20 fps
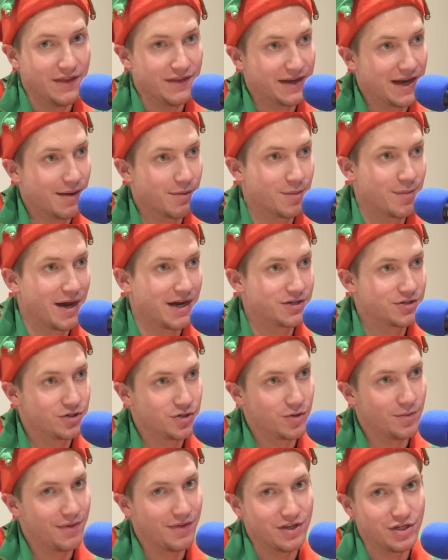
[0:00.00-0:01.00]
the camera back to
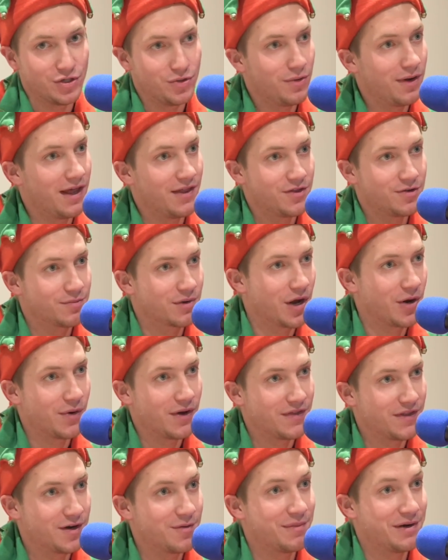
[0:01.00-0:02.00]
them, and then you let them go
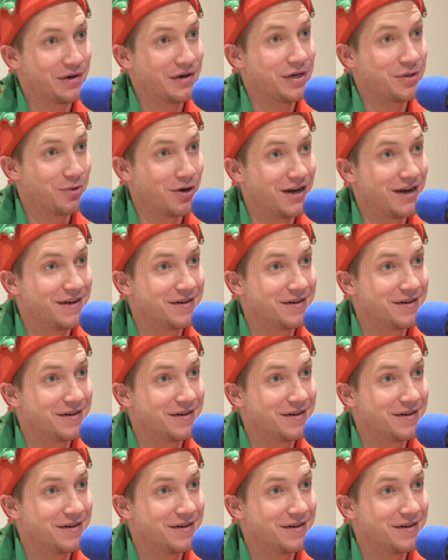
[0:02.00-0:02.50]
on their merry way.